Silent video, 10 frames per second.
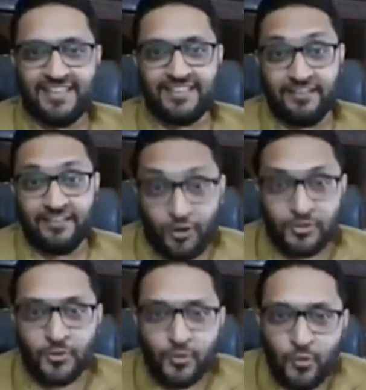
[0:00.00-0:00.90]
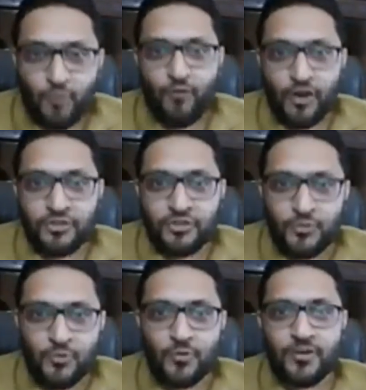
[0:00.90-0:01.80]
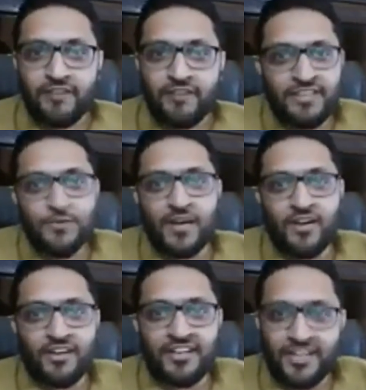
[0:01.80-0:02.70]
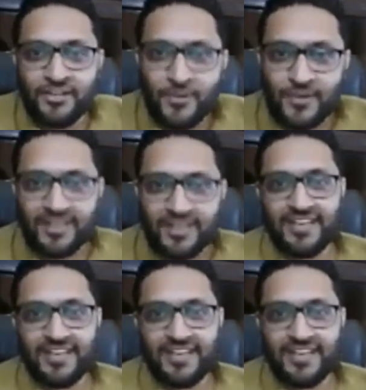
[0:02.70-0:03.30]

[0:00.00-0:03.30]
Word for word: that what to do what to do when you are not in control